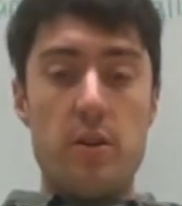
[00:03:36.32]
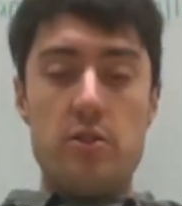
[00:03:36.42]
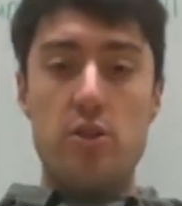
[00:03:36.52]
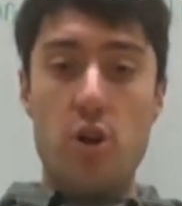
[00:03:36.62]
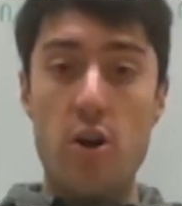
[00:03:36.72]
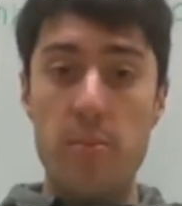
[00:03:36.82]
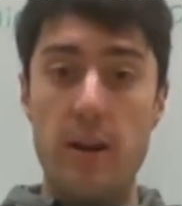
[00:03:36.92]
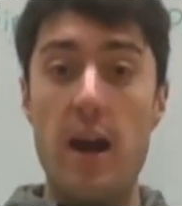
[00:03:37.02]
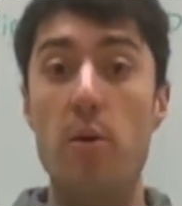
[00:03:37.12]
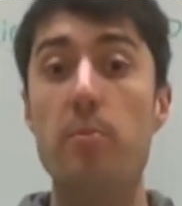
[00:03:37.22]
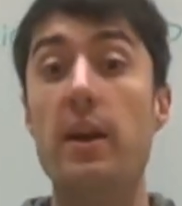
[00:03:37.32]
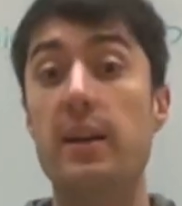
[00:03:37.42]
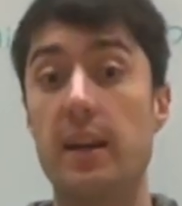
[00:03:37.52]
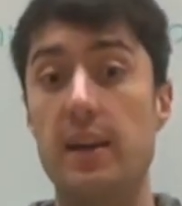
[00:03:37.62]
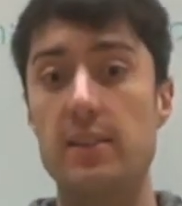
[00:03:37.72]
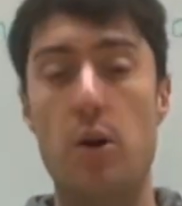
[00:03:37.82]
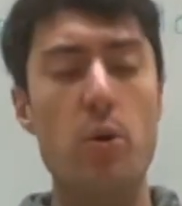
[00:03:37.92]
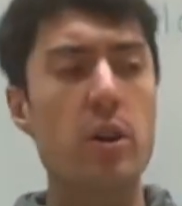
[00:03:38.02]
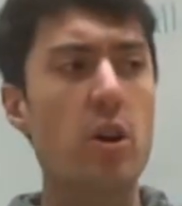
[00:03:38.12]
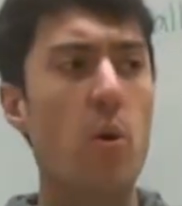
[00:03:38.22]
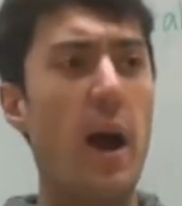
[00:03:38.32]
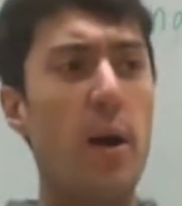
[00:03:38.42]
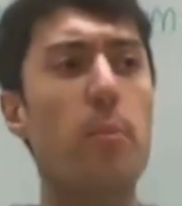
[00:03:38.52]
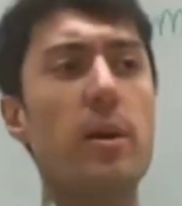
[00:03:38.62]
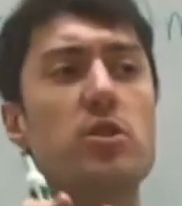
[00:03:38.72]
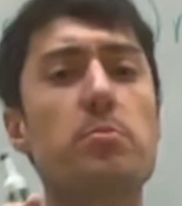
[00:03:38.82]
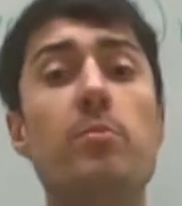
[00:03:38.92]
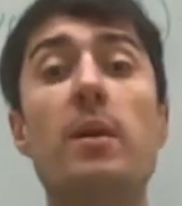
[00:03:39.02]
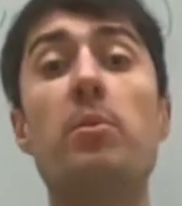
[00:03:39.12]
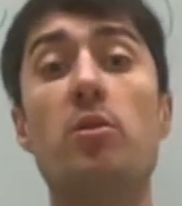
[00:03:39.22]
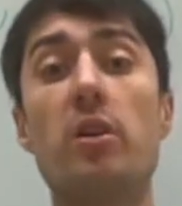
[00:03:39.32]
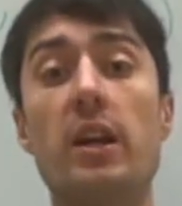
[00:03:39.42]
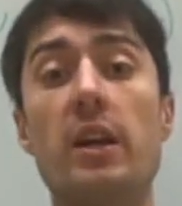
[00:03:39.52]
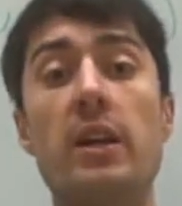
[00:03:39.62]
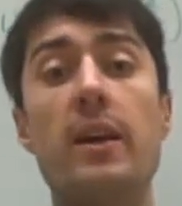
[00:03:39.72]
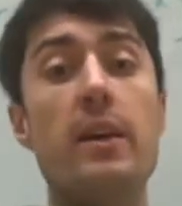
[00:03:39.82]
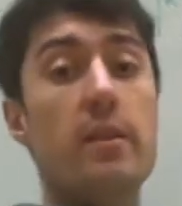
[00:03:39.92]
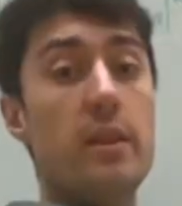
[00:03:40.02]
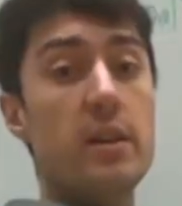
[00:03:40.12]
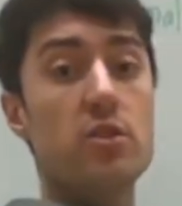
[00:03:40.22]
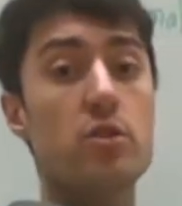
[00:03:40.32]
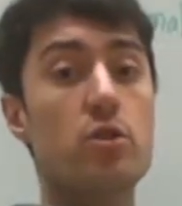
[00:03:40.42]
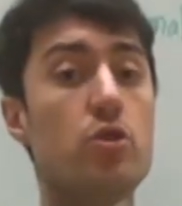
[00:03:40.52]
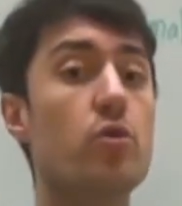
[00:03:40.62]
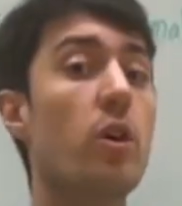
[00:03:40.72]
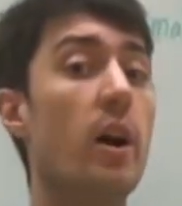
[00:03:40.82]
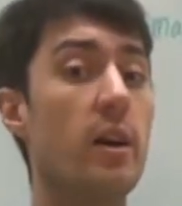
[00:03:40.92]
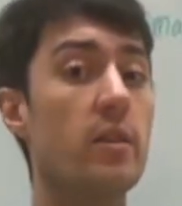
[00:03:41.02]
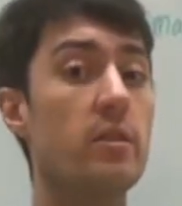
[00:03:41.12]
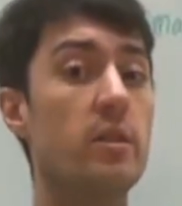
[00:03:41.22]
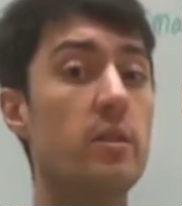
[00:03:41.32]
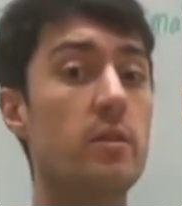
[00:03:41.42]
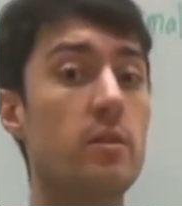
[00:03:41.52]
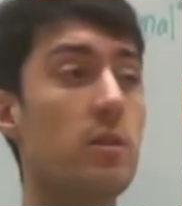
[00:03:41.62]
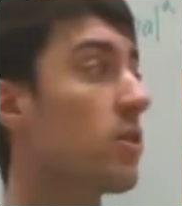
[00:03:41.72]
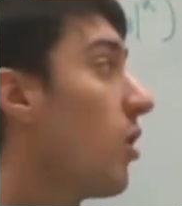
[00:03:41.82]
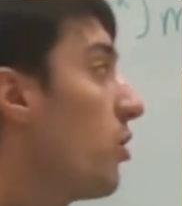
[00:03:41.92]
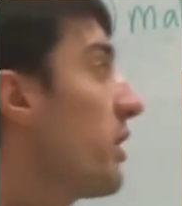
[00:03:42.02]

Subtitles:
determine how big it is. I want to know how much memory this struct called